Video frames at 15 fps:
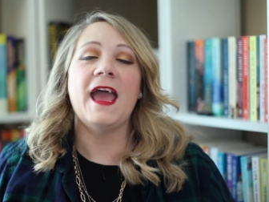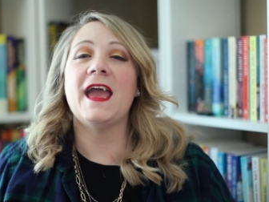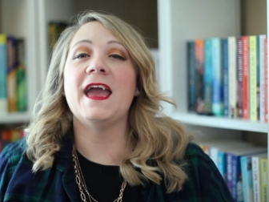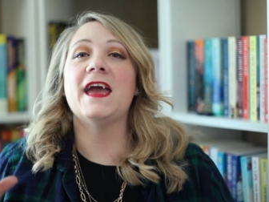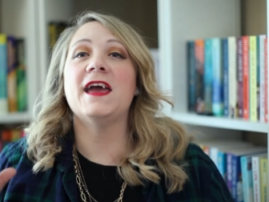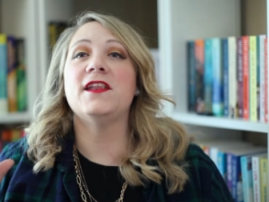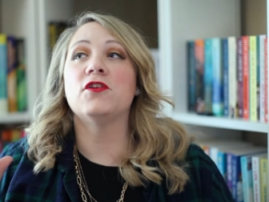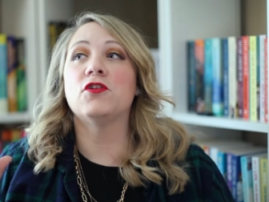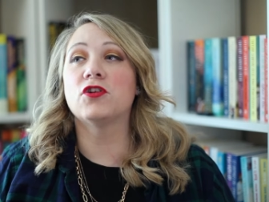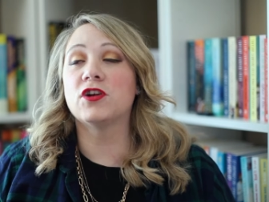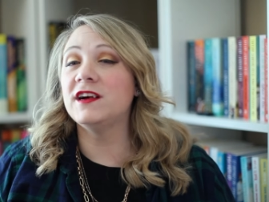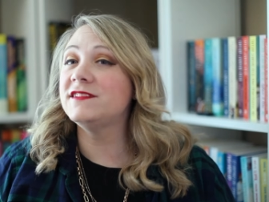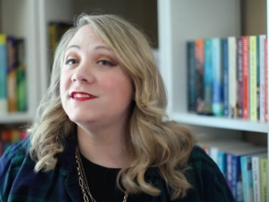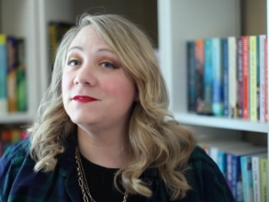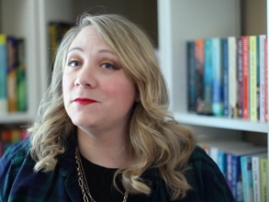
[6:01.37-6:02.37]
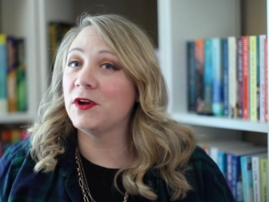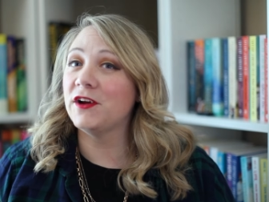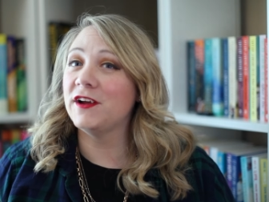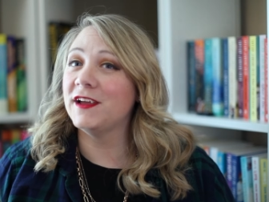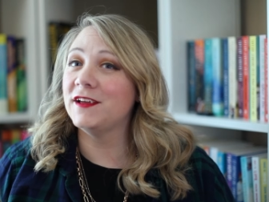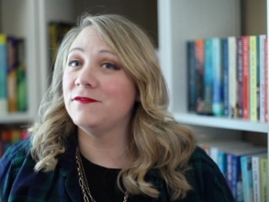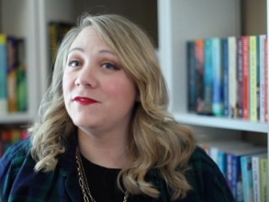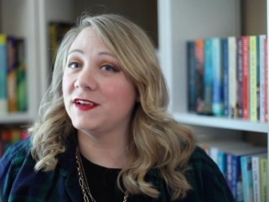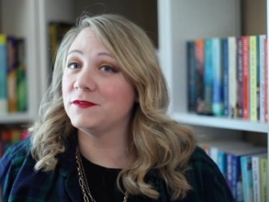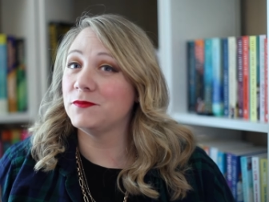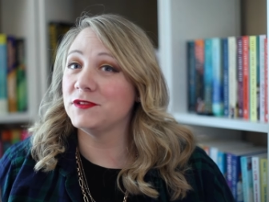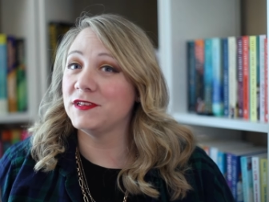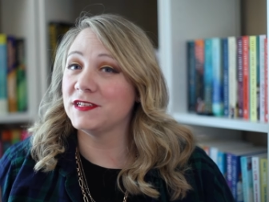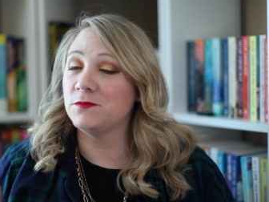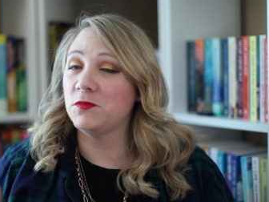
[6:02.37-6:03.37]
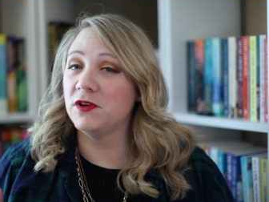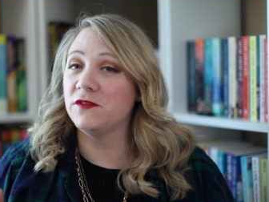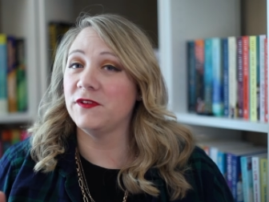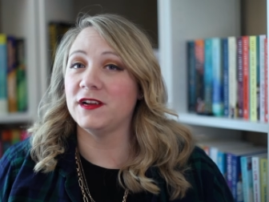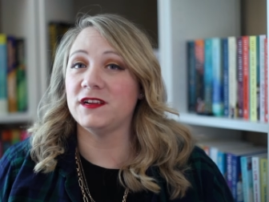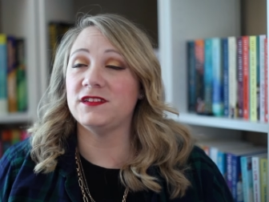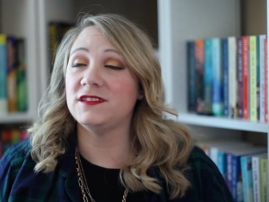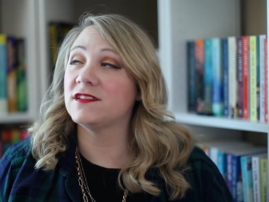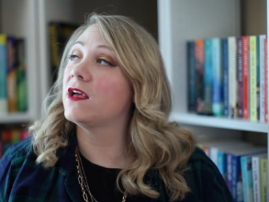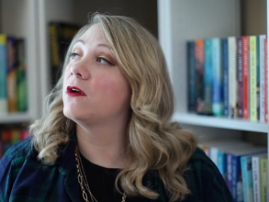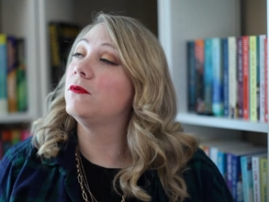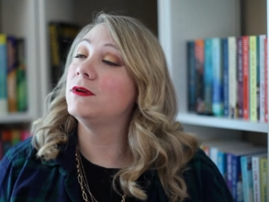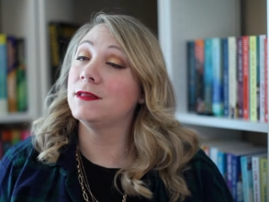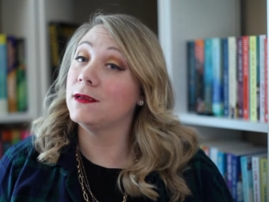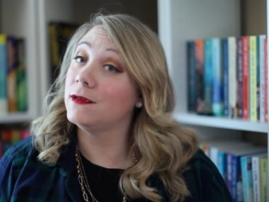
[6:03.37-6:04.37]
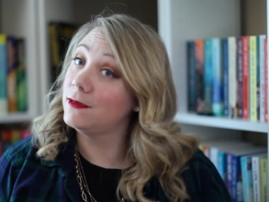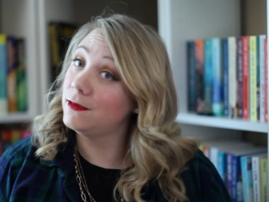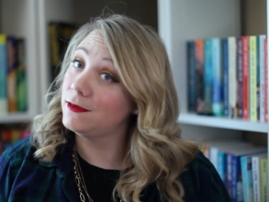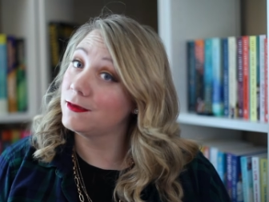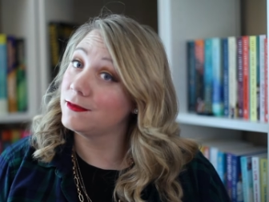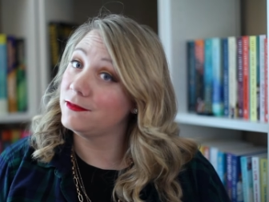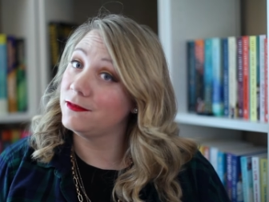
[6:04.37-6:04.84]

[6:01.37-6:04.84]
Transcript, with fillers: And her cousin's marrying Vesper's ex-boyfriend. And she's like, what the heck?